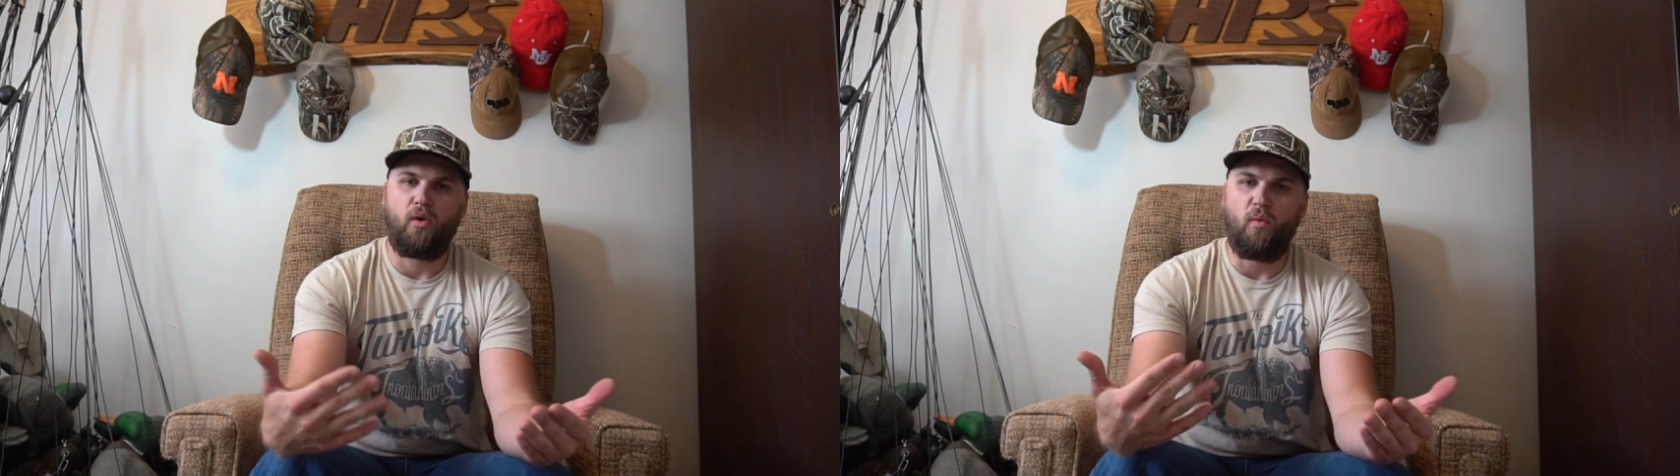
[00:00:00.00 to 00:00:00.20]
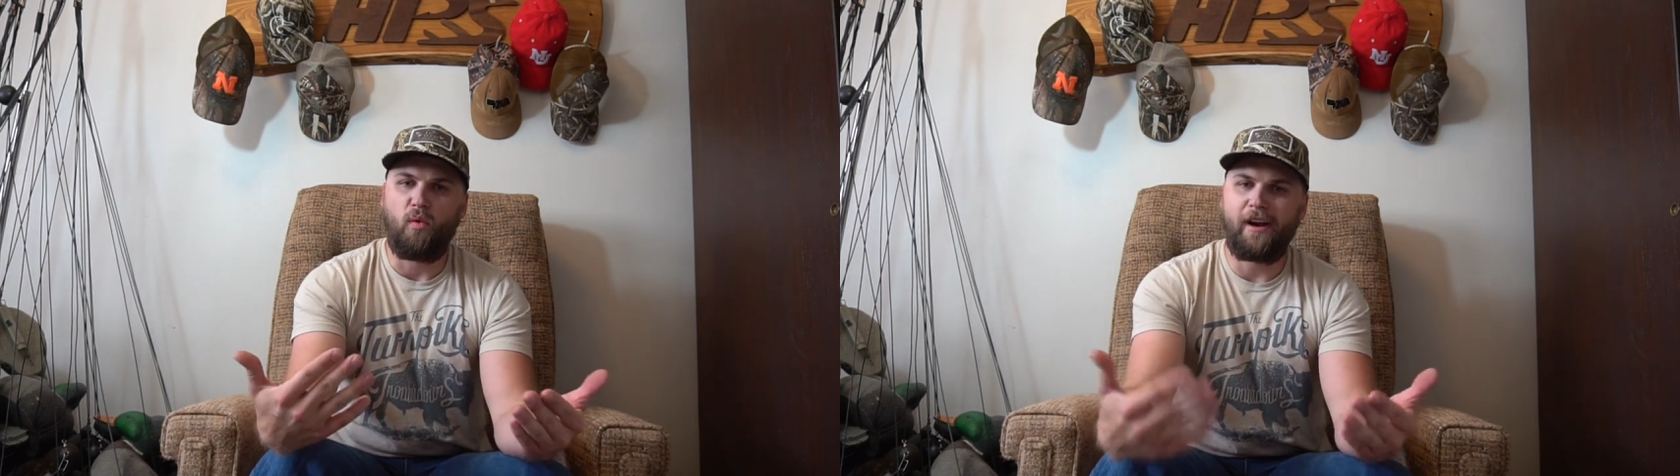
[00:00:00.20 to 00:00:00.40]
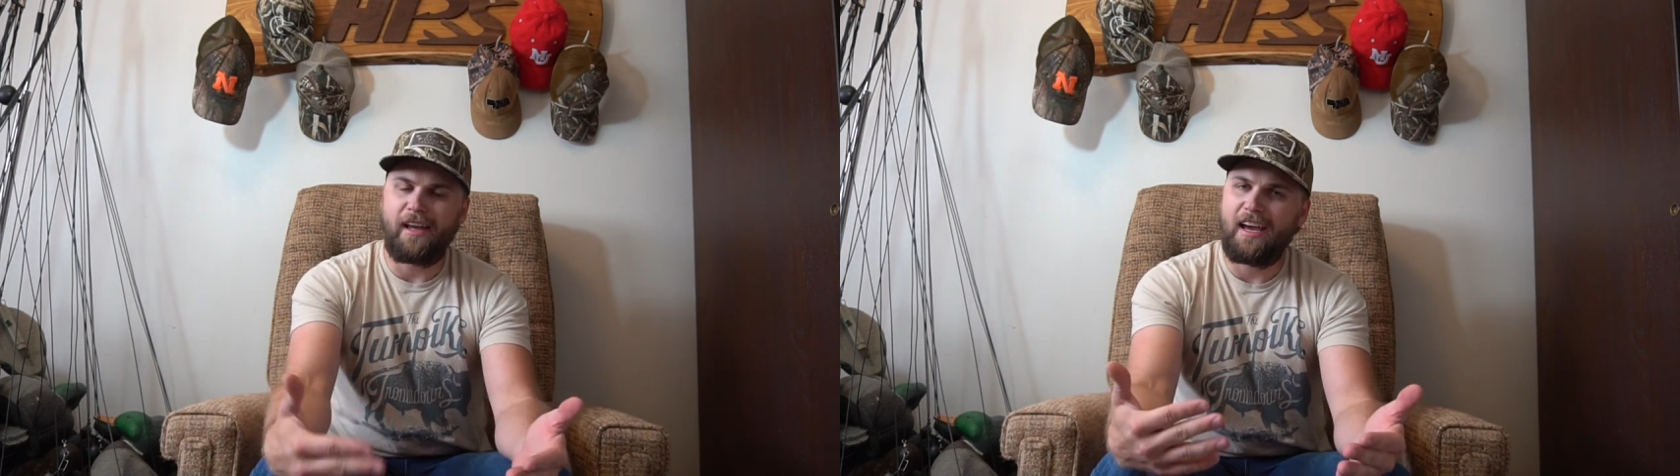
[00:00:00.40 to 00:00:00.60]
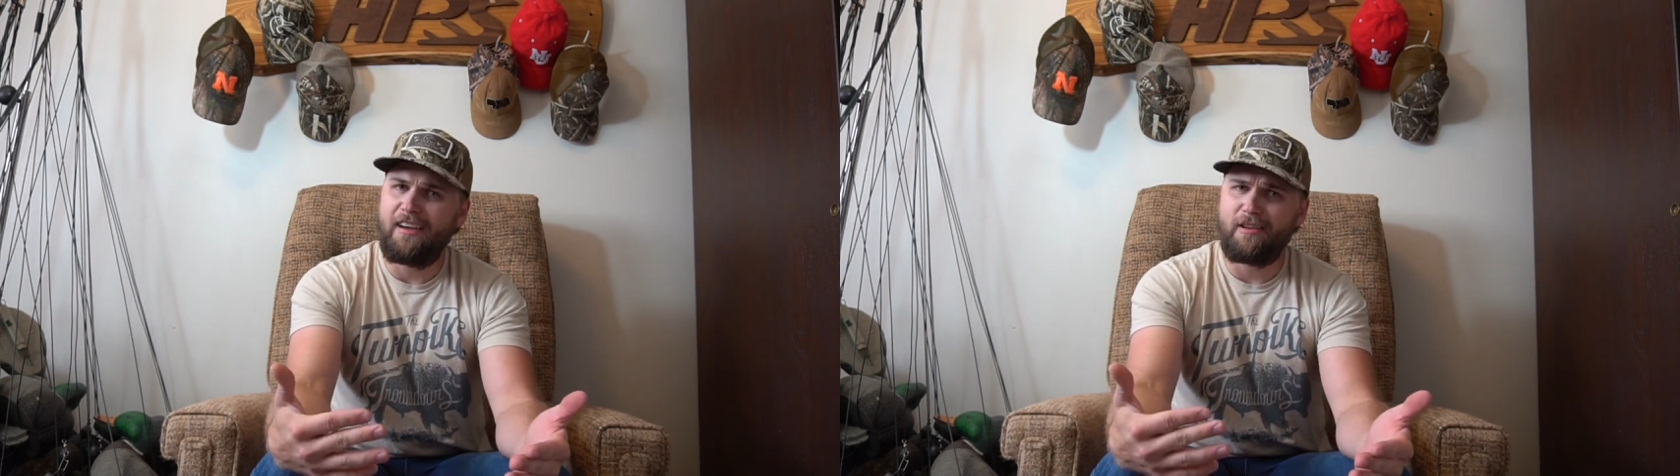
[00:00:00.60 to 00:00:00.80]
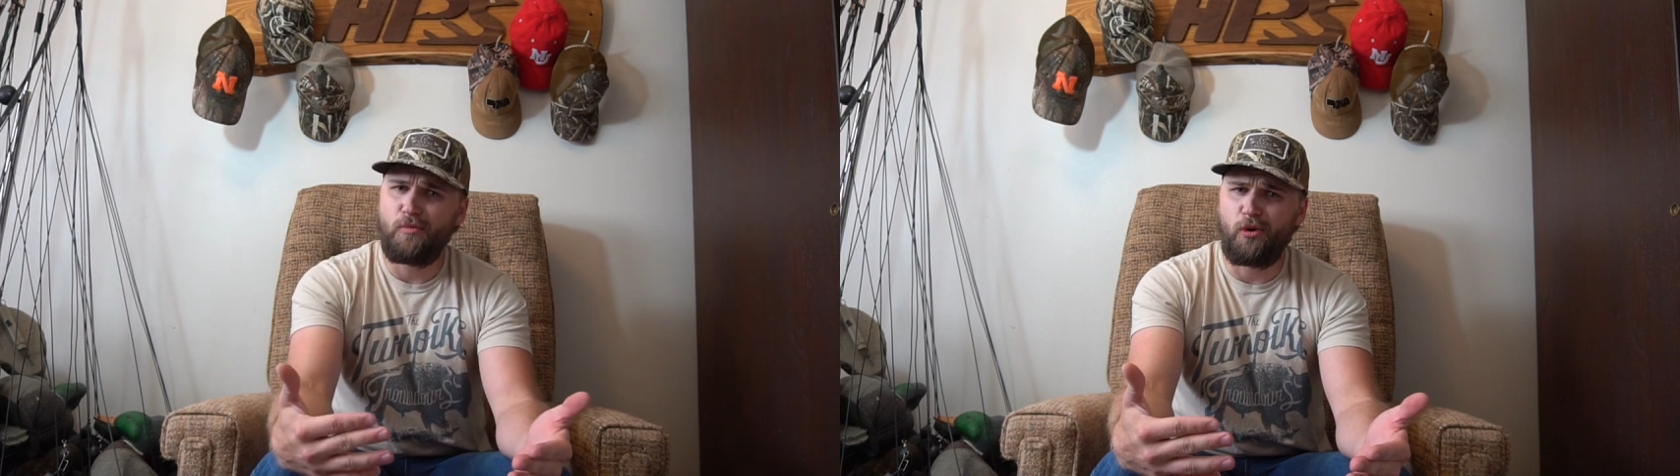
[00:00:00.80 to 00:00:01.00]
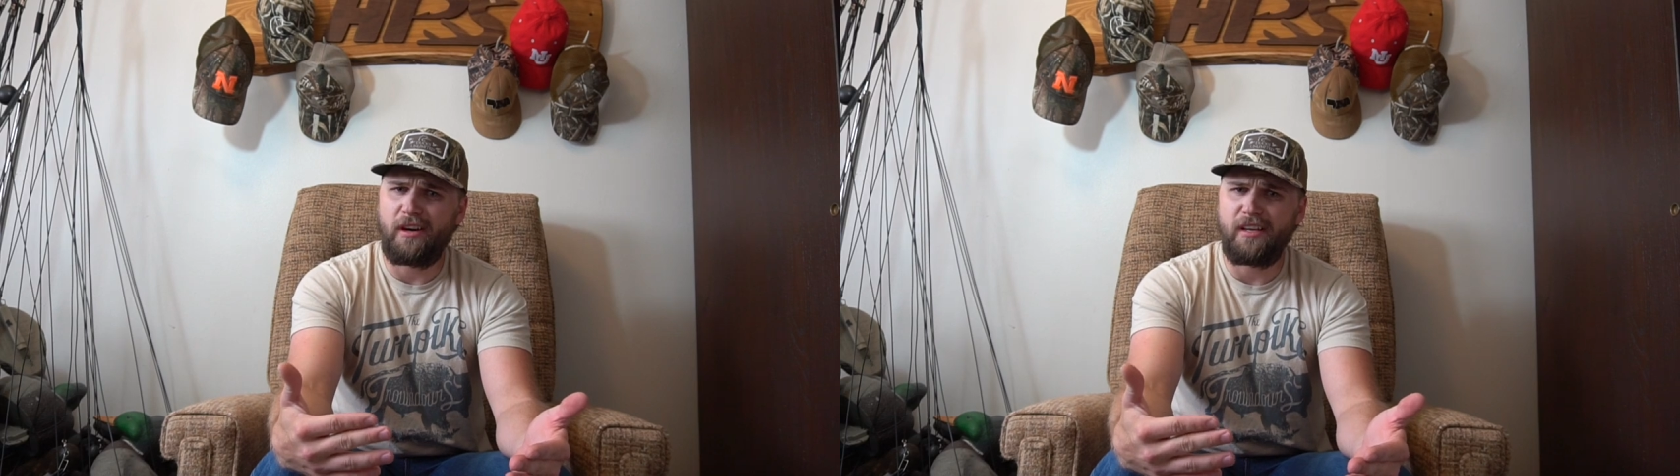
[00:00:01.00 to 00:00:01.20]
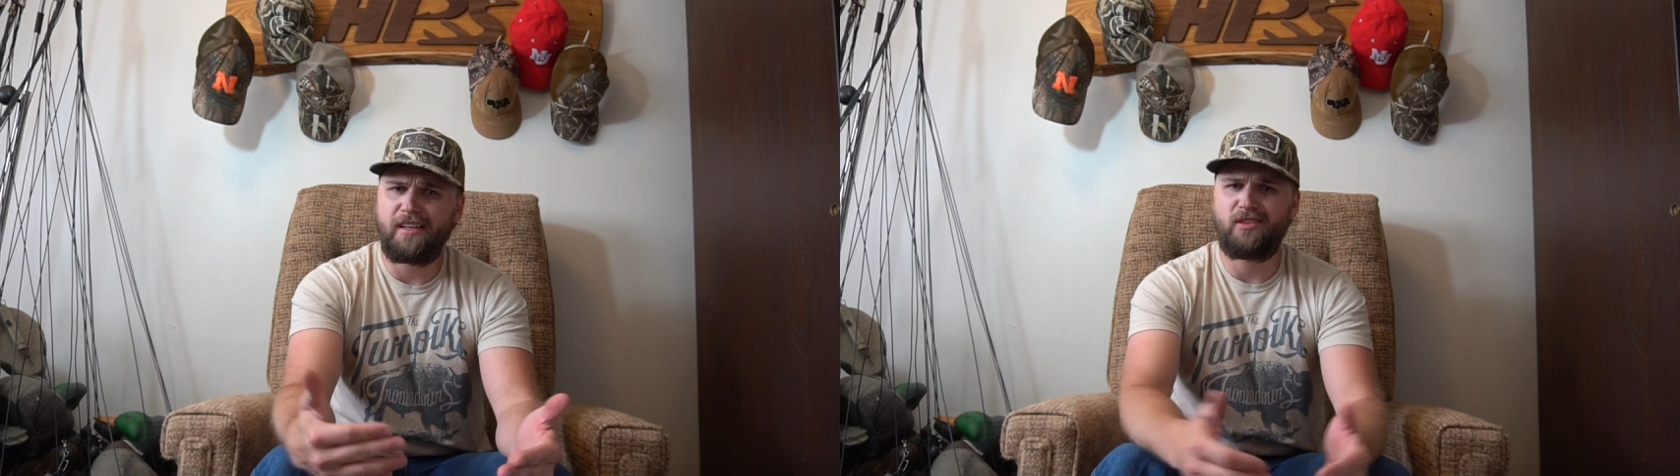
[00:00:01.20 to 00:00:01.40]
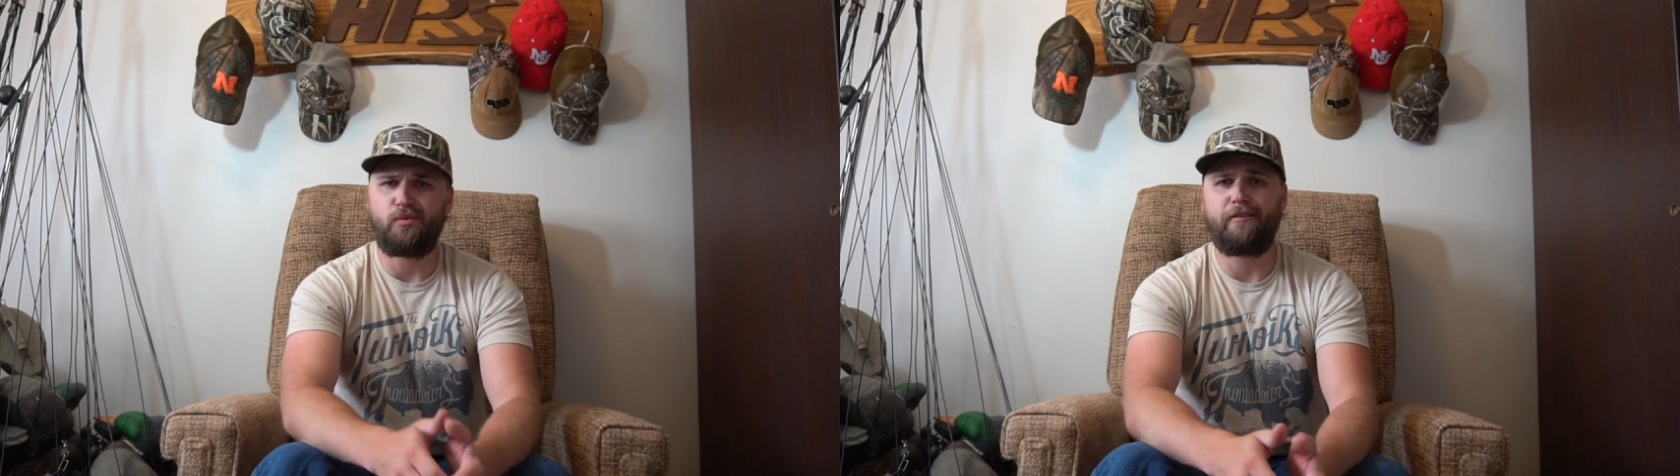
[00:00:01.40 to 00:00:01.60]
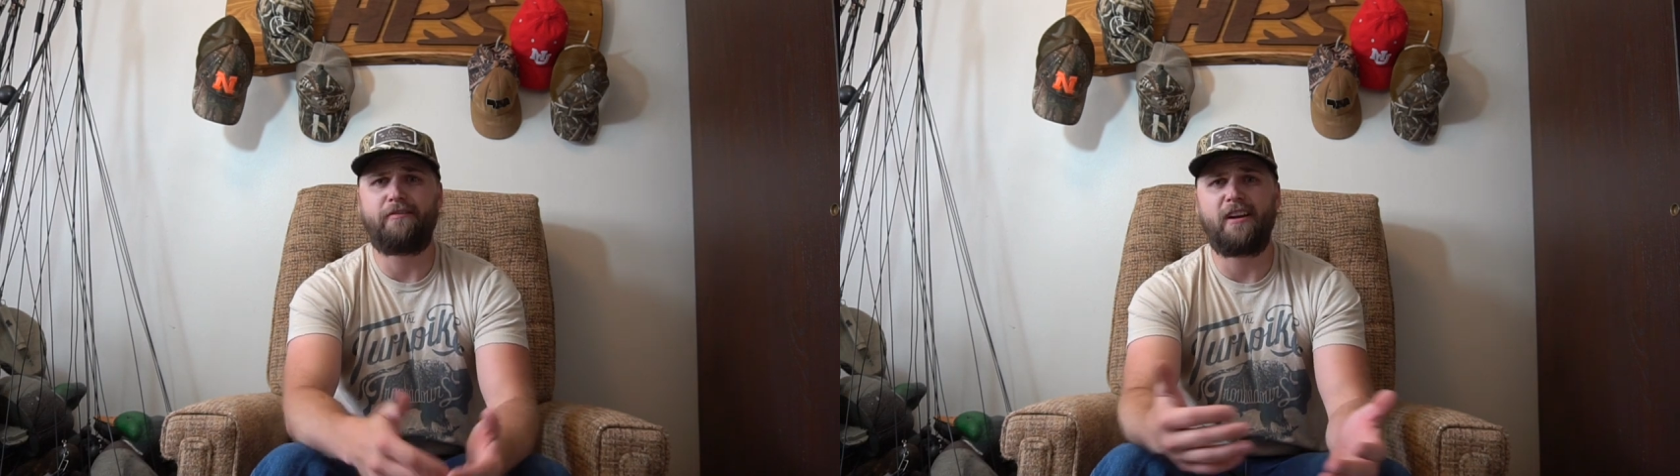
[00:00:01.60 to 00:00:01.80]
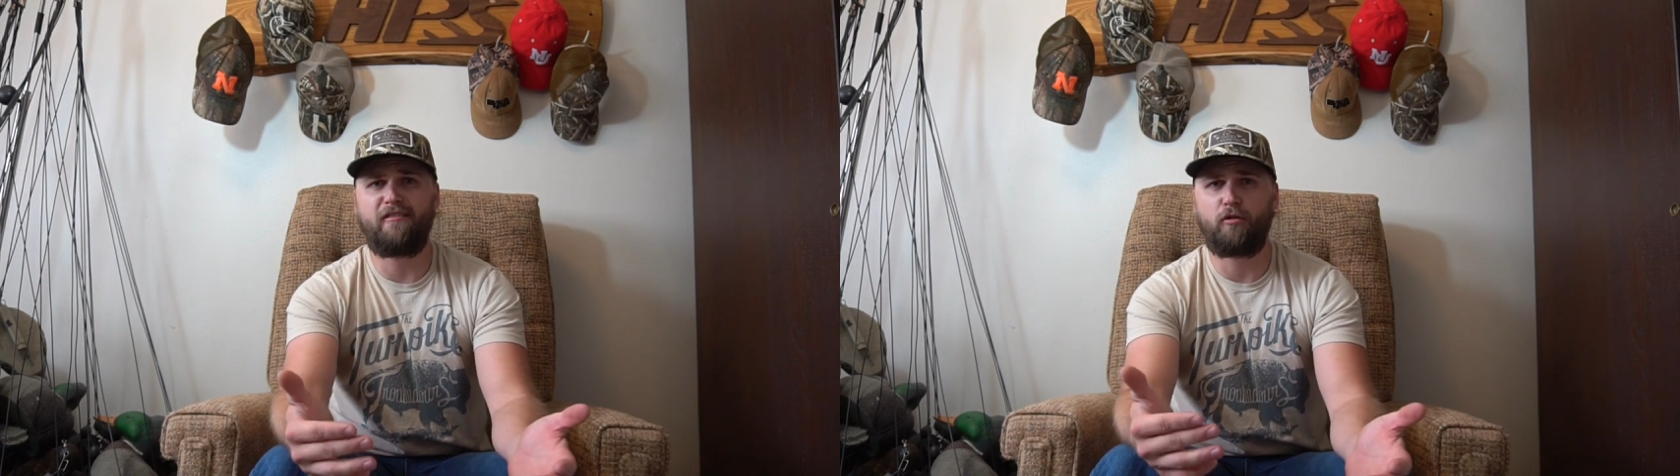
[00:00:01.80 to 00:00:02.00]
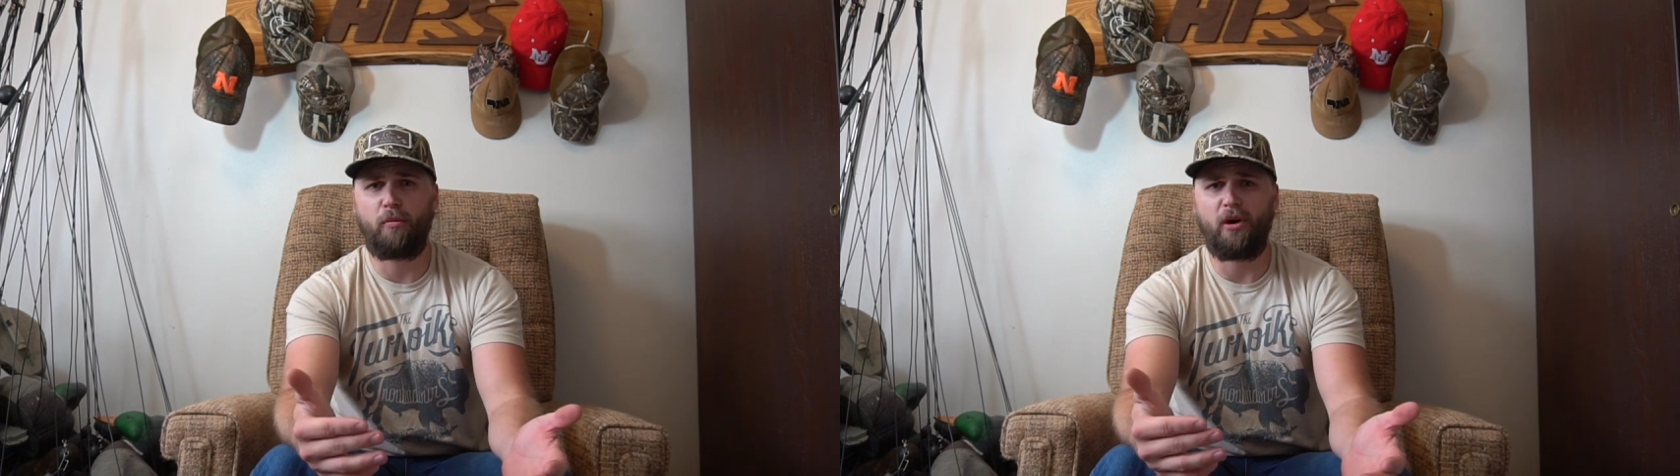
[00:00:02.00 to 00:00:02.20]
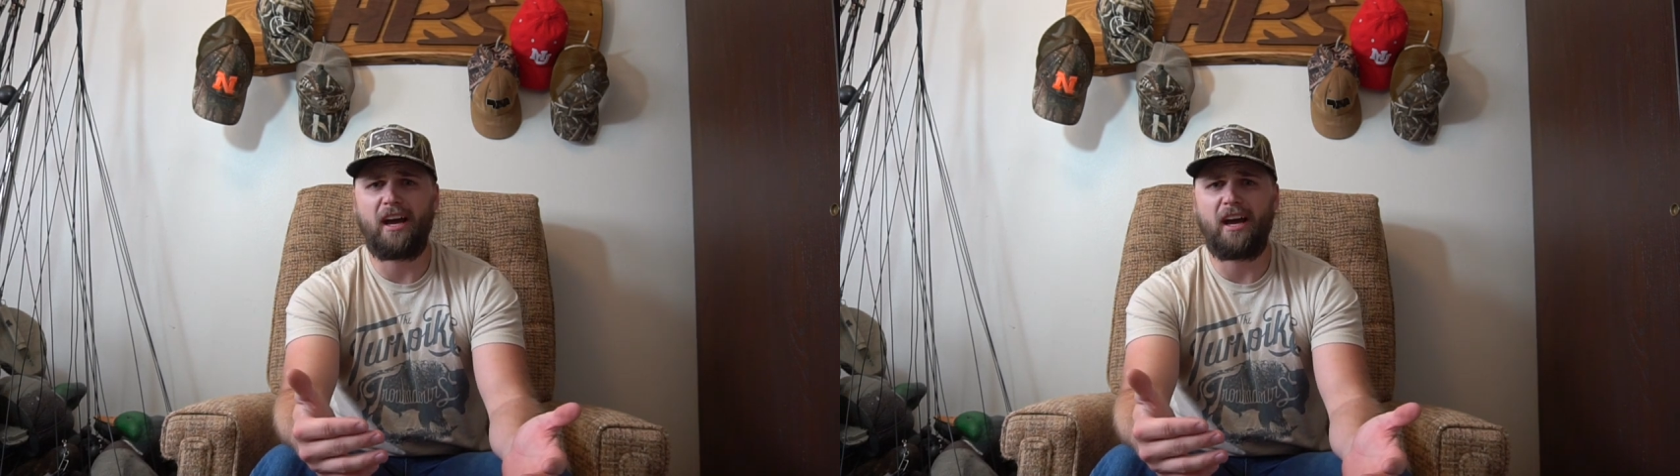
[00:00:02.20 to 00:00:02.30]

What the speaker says: Wouldn't it having more hens with favorable